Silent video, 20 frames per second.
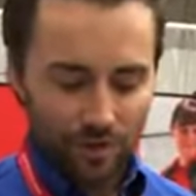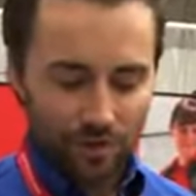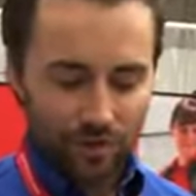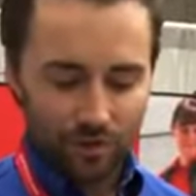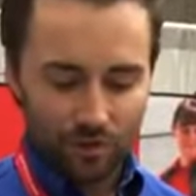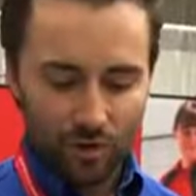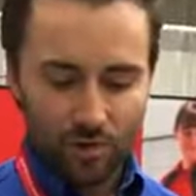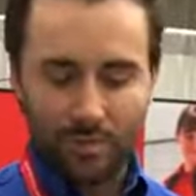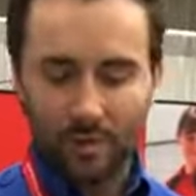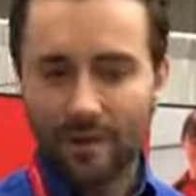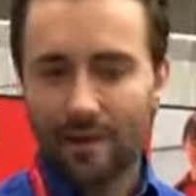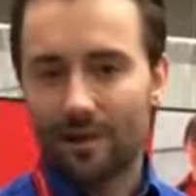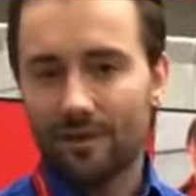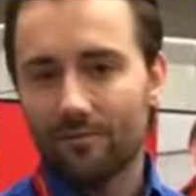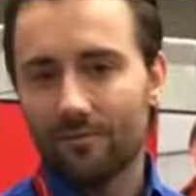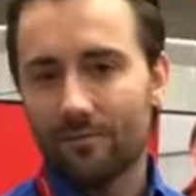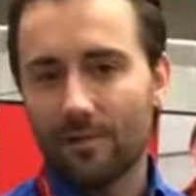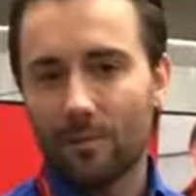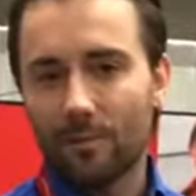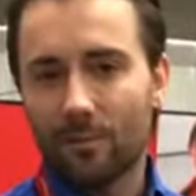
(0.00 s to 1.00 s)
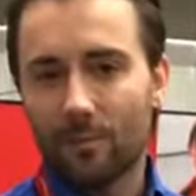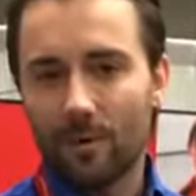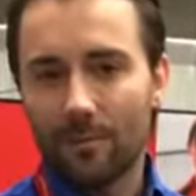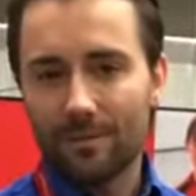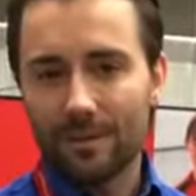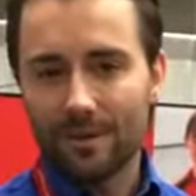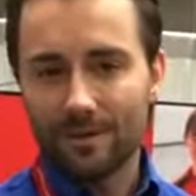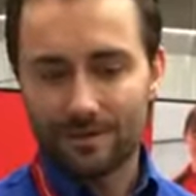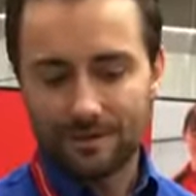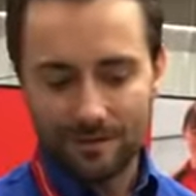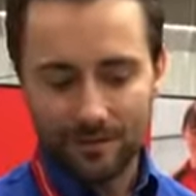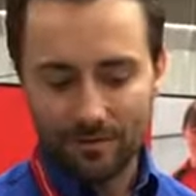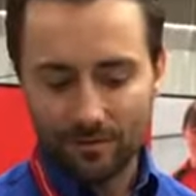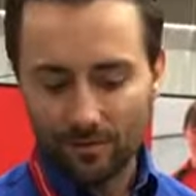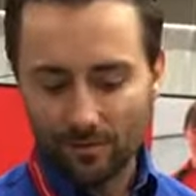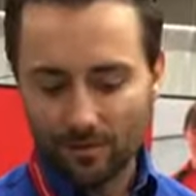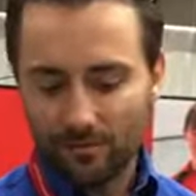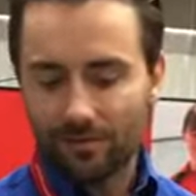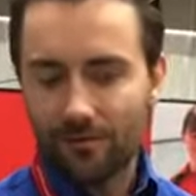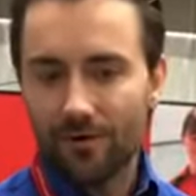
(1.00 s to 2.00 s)
dropping it from 1 meter
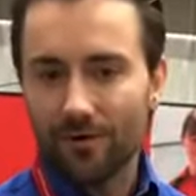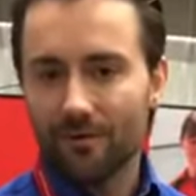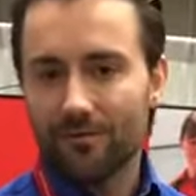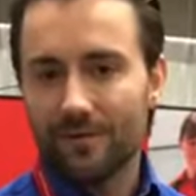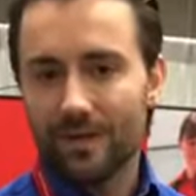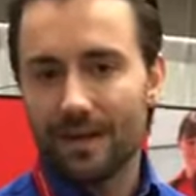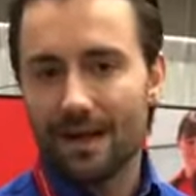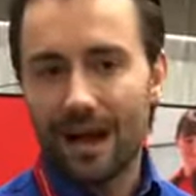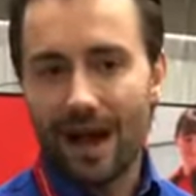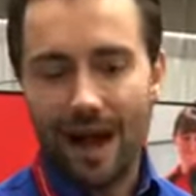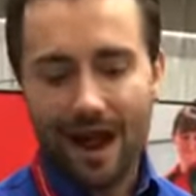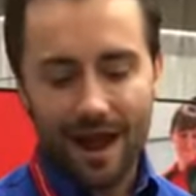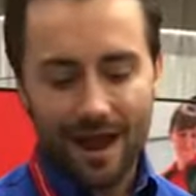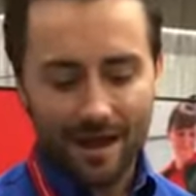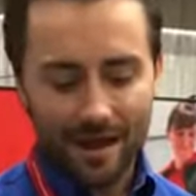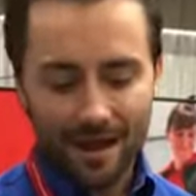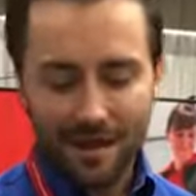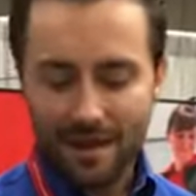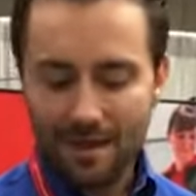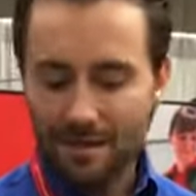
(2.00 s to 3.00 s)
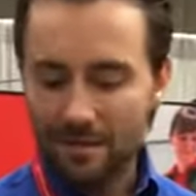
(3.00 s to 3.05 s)
or 4 feet high.